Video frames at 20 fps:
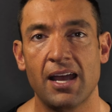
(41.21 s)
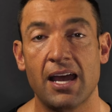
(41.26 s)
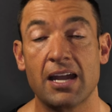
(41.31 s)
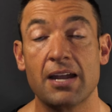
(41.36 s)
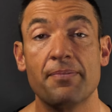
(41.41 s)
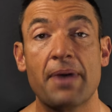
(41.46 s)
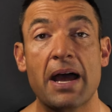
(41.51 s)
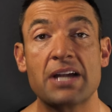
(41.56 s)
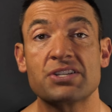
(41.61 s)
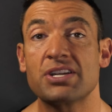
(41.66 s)
And
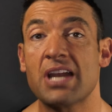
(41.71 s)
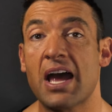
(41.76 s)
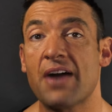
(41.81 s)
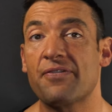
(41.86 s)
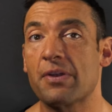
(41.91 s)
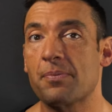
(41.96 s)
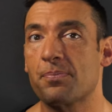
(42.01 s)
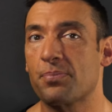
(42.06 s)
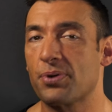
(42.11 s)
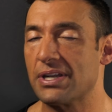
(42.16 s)
imagine
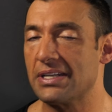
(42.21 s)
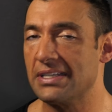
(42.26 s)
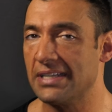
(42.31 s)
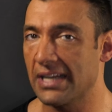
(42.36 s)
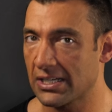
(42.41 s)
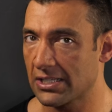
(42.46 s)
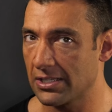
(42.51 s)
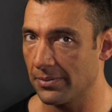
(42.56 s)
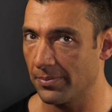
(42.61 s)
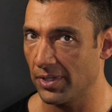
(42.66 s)
having
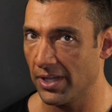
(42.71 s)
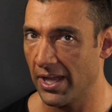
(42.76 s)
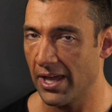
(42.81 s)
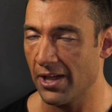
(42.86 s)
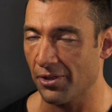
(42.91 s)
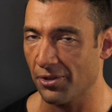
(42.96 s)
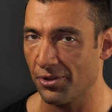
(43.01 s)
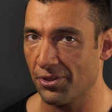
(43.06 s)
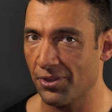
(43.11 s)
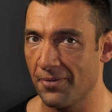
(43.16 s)
predictable
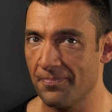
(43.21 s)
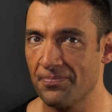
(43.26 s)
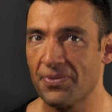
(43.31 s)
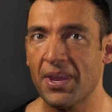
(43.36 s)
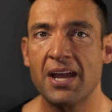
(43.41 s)
health.